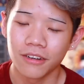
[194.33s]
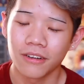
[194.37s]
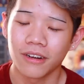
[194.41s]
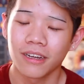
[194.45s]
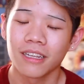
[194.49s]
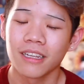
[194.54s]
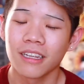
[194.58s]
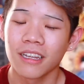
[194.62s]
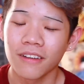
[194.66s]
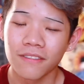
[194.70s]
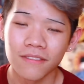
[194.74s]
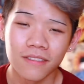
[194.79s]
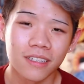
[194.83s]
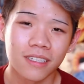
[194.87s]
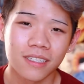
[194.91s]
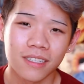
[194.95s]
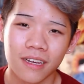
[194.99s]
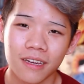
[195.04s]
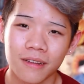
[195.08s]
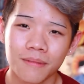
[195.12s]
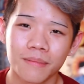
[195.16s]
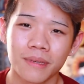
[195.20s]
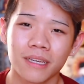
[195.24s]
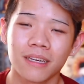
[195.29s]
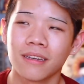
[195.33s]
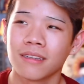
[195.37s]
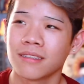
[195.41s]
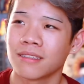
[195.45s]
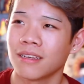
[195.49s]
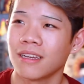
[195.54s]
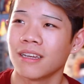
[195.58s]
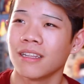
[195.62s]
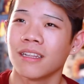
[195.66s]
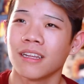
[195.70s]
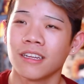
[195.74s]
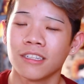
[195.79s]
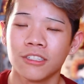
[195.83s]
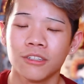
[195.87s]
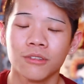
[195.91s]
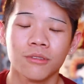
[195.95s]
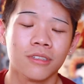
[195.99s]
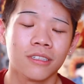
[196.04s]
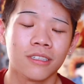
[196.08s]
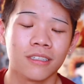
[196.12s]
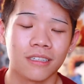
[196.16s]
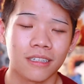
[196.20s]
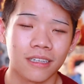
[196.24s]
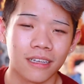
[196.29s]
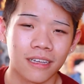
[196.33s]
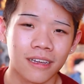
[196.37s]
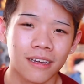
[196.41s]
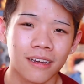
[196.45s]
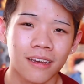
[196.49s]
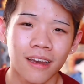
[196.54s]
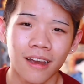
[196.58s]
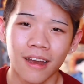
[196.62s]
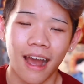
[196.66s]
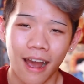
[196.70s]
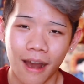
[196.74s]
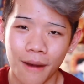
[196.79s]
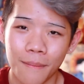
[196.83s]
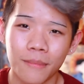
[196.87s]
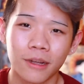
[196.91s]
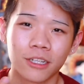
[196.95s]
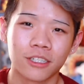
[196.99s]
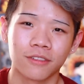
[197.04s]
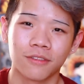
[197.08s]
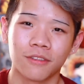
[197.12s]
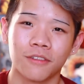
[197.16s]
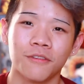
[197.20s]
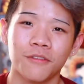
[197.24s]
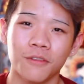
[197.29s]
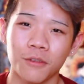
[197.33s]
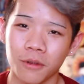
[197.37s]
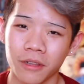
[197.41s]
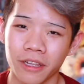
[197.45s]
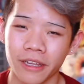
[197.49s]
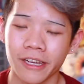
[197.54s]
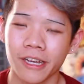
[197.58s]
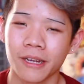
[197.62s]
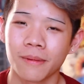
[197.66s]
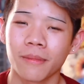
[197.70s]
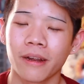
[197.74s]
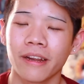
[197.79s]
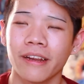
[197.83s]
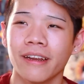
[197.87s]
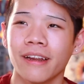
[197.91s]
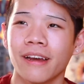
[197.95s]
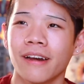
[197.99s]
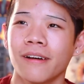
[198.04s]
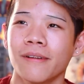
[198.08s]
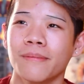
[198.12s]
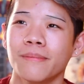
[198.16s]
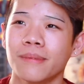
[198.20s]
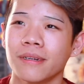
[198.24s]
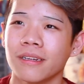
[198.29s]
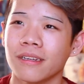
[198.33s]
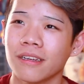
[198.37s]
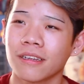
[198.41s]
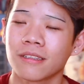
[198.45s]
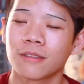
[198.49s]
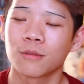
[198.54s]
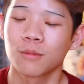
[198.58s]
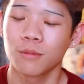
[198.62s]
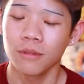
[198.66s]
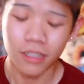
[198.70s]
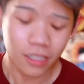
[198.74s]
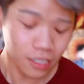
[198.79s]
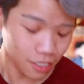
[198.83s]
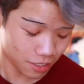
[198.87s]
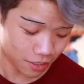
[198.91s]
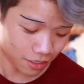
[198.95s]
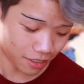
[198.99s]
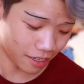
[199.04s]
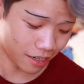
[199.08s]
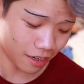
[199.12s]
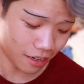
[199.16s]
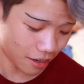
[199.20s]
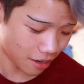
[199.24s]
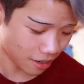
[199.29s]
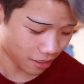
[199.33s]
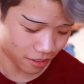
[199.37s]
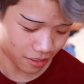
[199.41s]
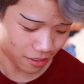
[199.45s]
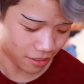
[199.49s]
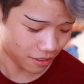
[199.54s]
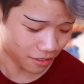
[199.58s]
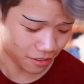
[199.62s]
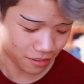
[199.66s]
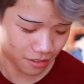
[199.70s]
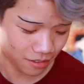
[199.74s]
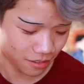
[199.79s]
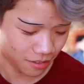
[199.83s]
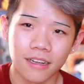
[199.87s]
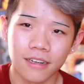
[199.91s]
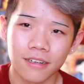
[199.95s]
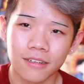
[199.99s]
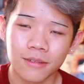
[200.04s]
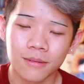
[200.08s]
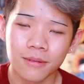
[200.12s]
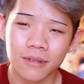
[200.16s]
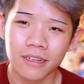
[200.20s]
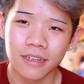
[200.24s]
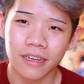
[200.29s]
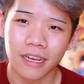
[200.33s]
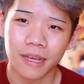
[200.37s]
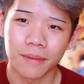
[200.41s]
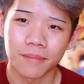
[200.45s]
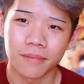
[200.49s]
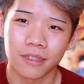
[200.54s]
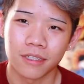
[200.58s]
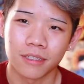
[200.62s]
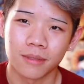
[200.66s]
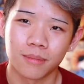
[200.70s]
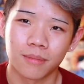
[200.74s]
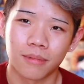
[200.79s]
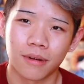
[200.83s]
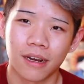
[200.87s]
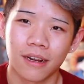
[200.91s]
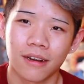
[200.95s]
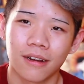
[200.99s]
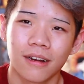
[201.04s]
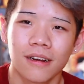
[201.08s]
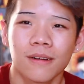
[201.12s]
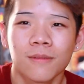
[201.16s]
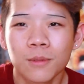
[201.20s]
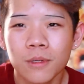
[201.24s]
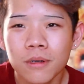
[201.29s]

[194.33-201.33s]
You know, I love the sun because it lets you see how much of a fool I am right now, but it's really starting to get hot in here. I don't know what to name this brow.